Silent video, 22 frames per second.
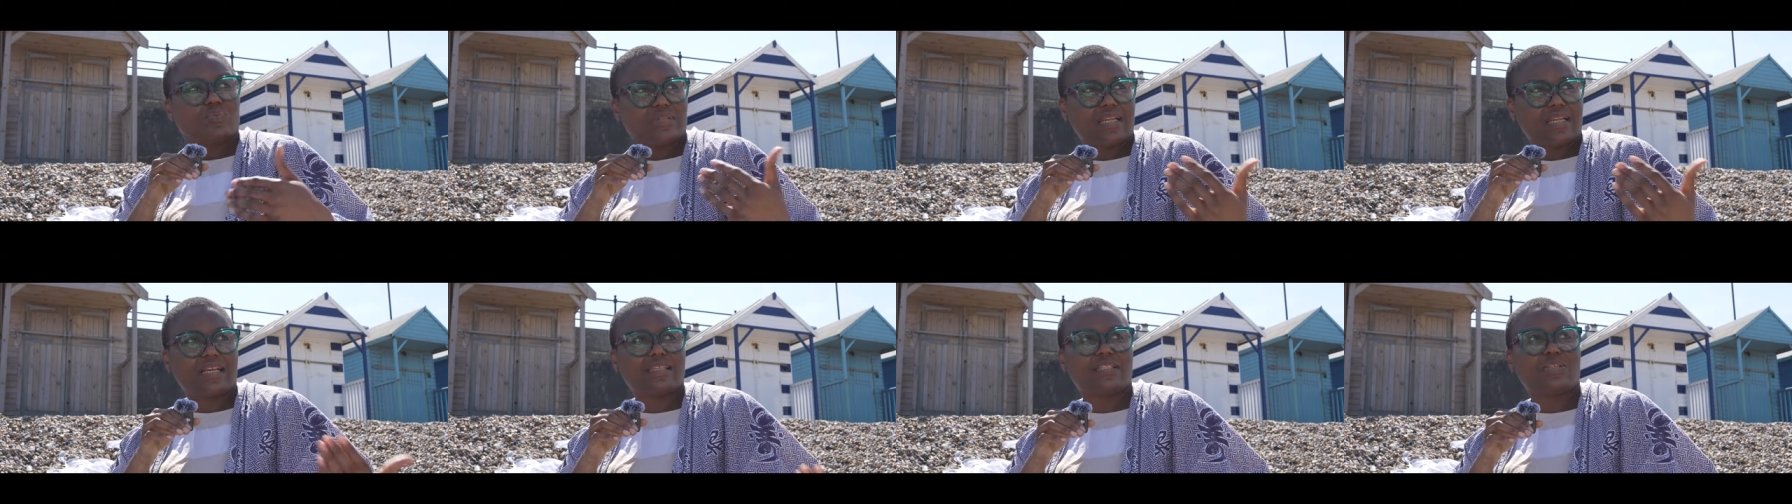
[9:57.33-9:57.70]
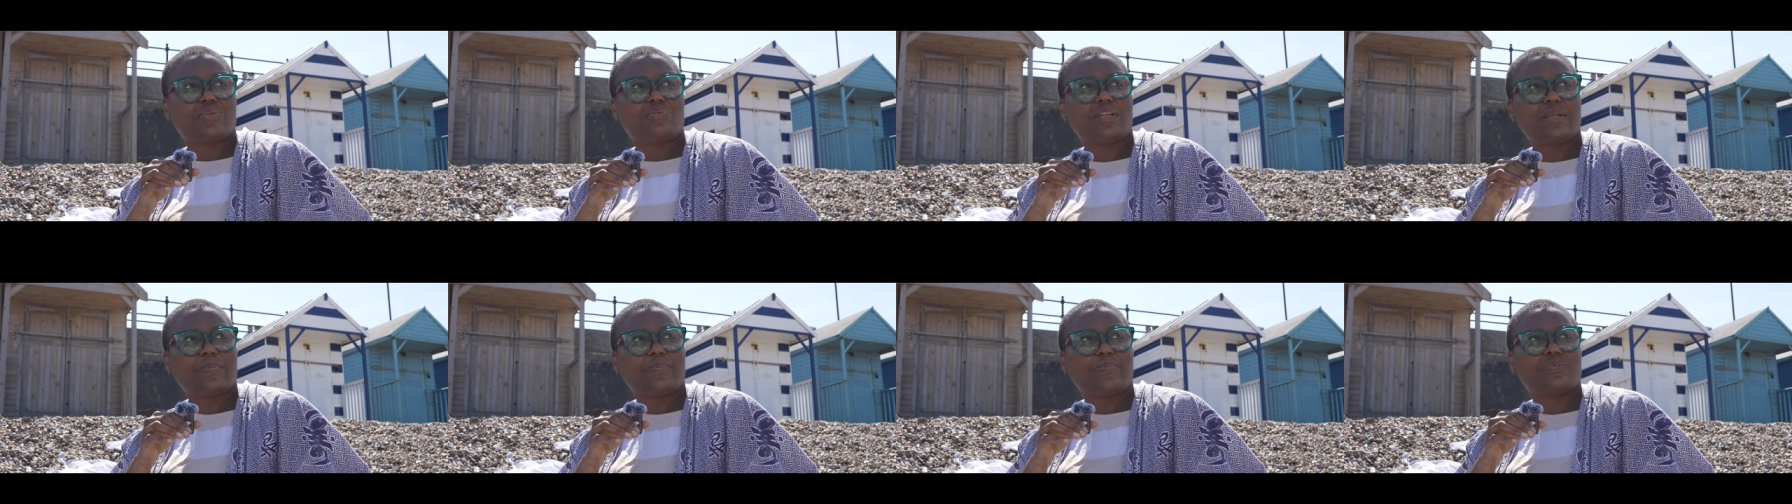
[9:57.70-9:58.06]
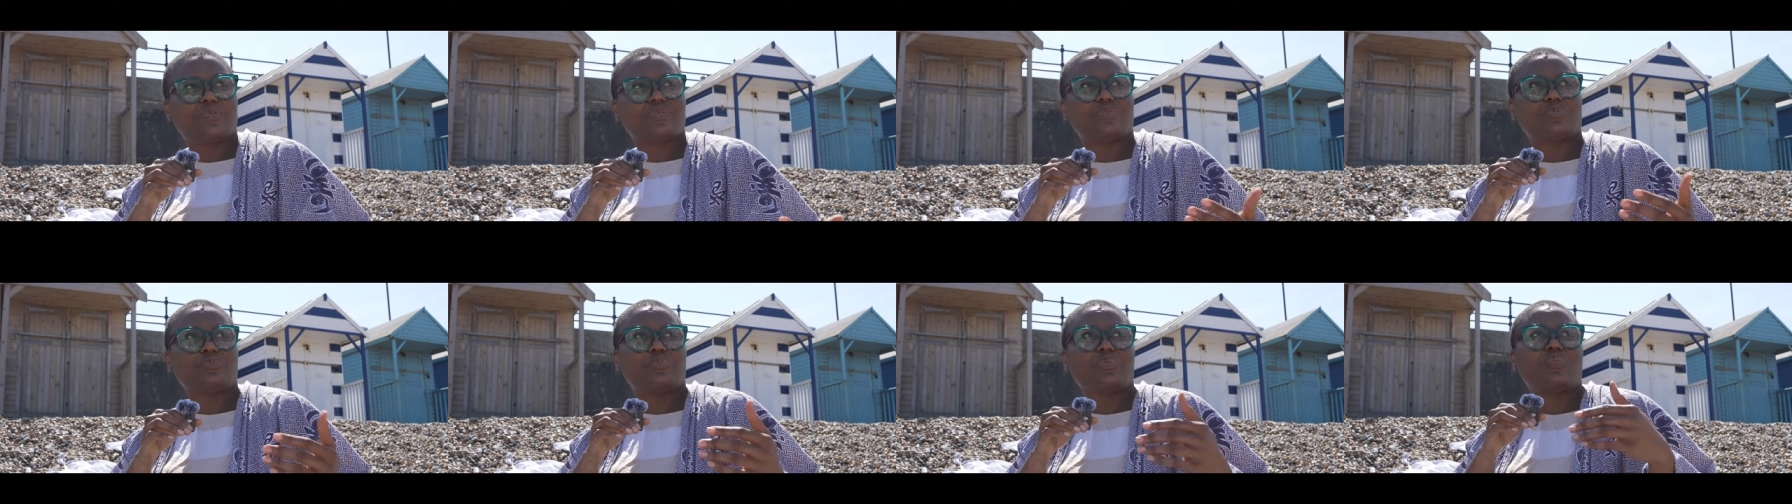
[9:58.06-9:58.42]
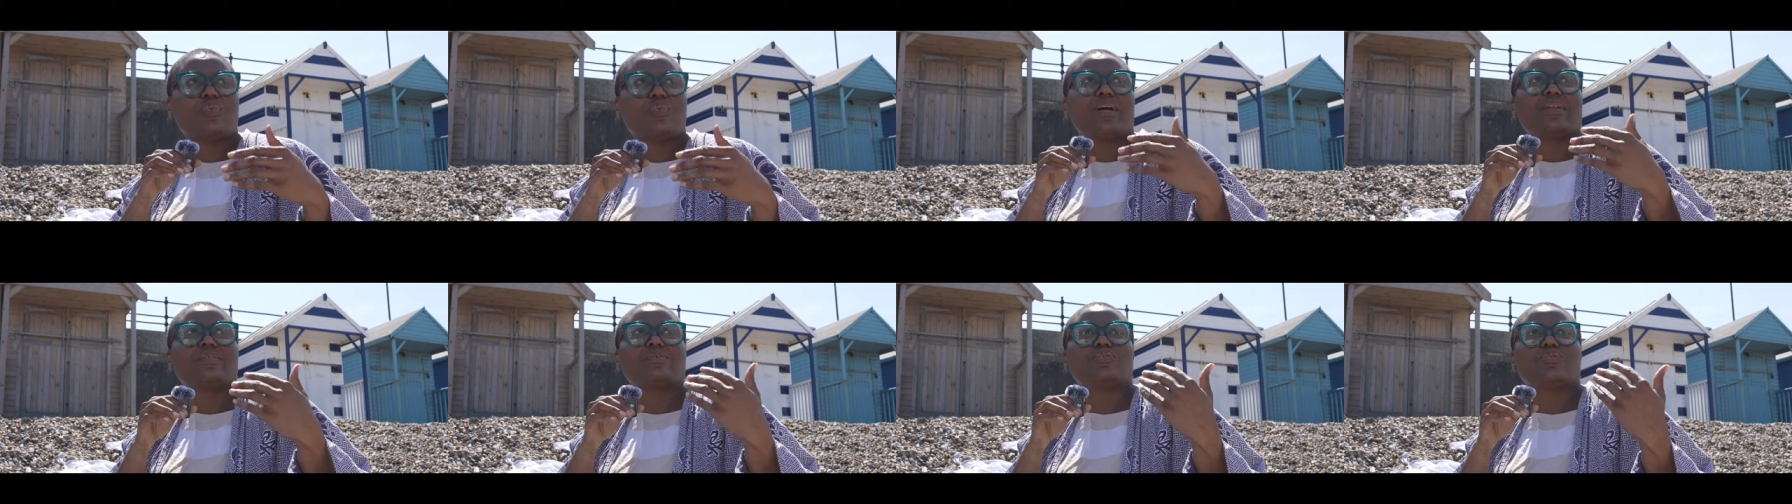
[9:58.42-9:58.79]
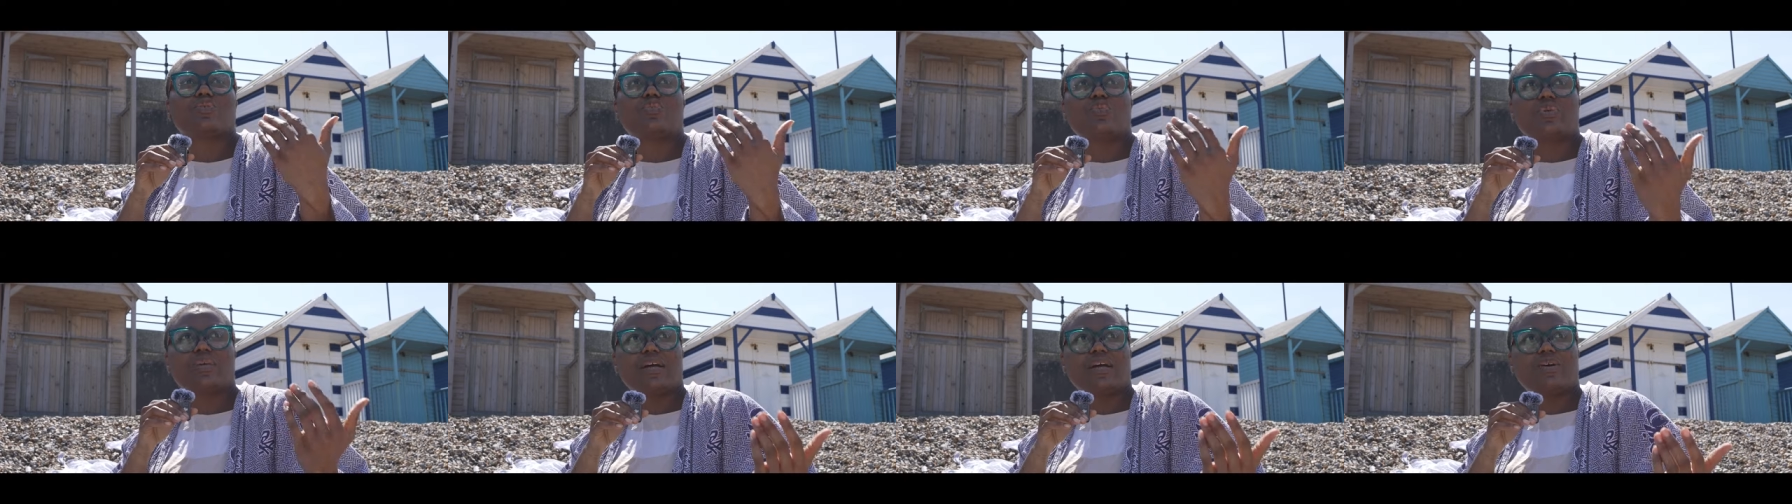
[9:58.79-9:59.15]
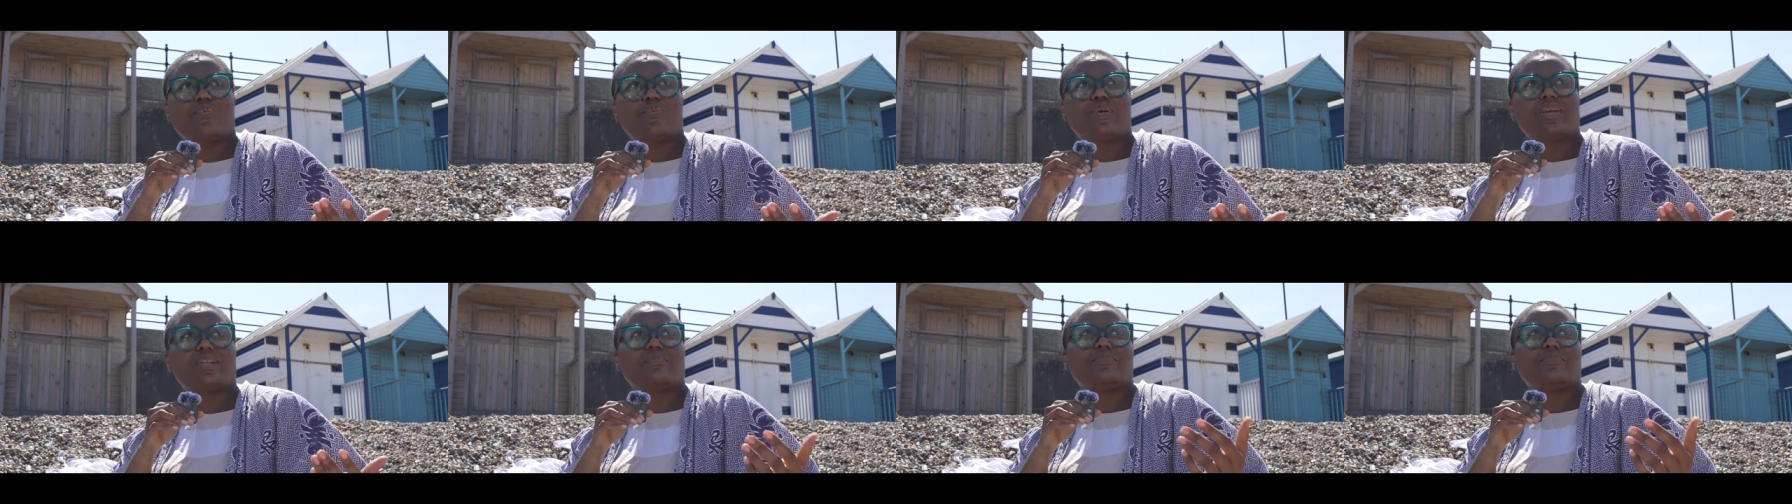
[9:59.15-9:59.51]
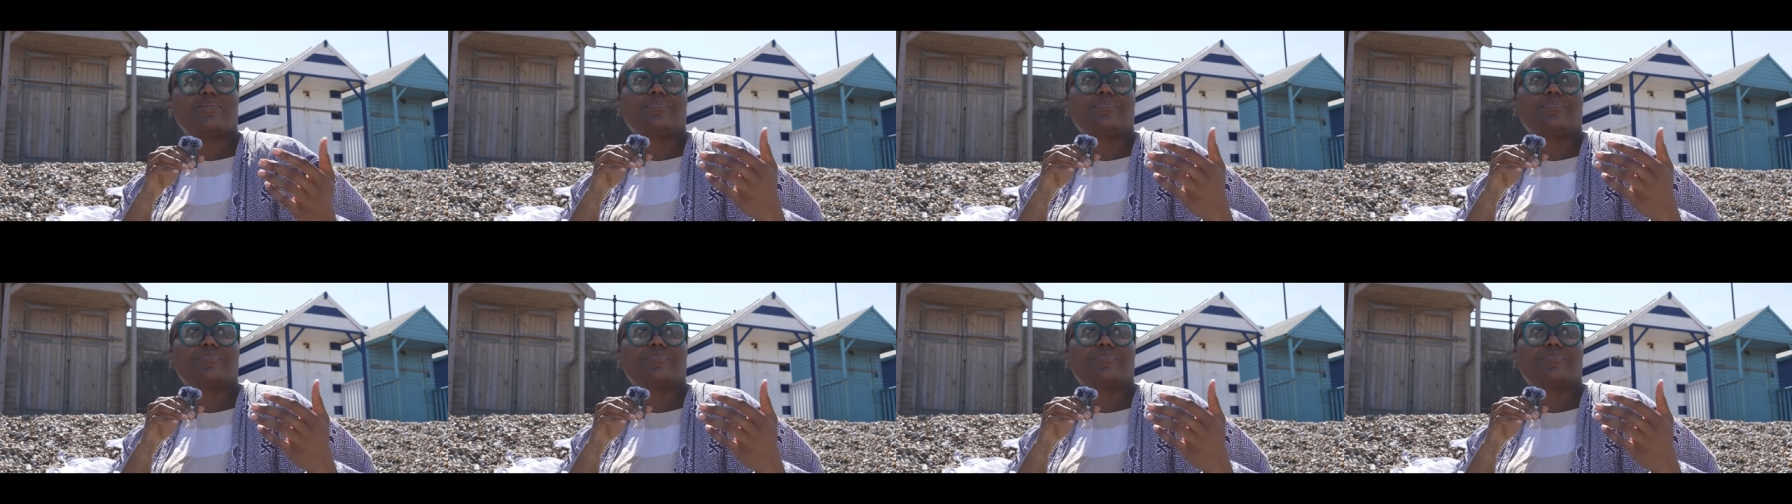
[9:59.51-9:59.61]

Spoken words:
That's the only possible one. So we can wait